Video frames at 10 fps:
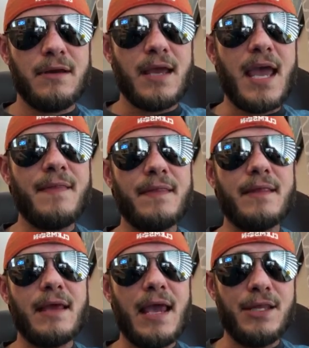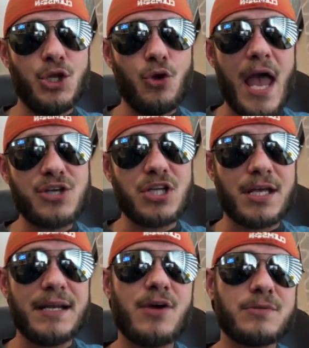And you actually
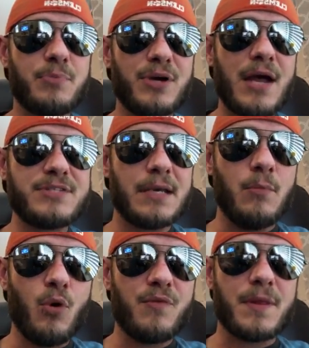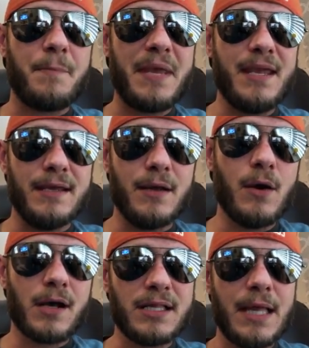pronounce it more with a P,
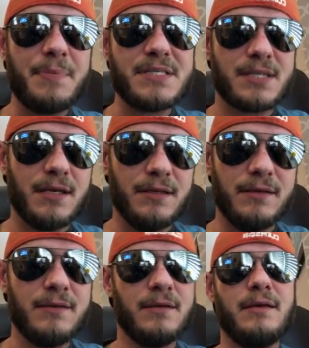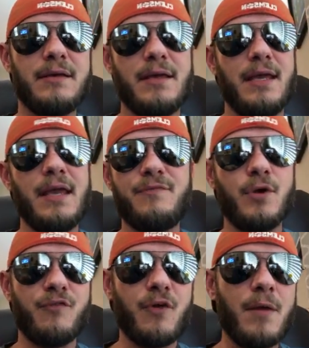Clemson. If
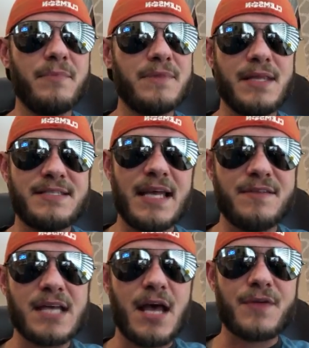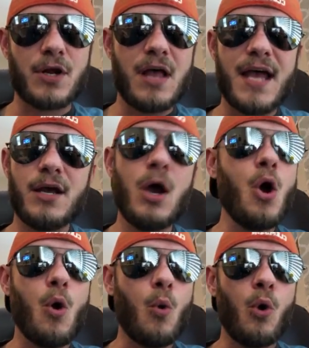you're from the state of South Carolina
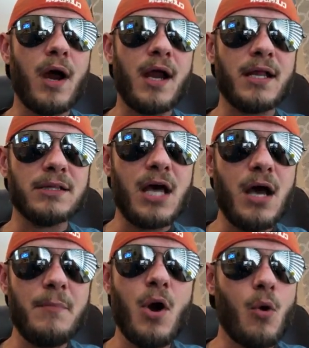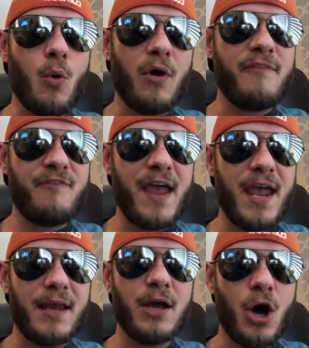or an alum or a
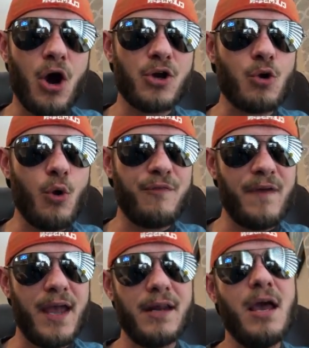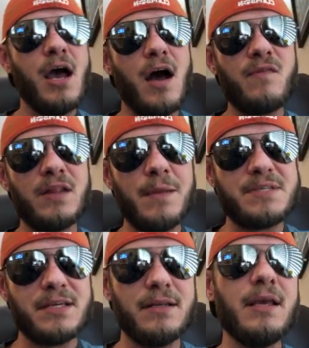fan, hardcore fan of
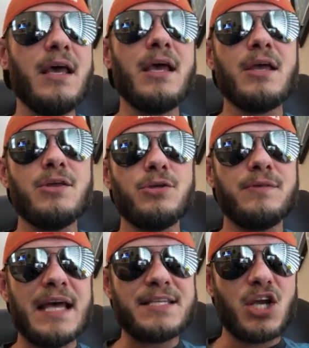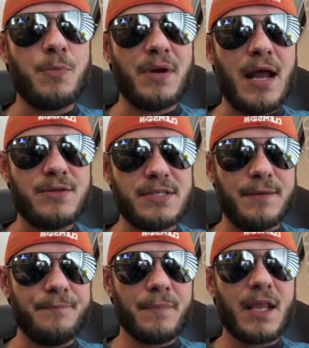Clemson, that's how you pronounce it,
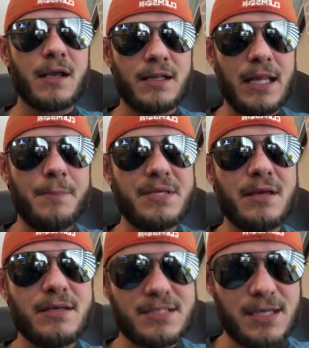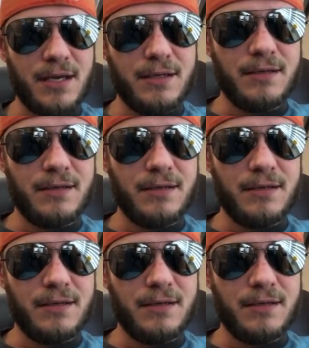Clemson.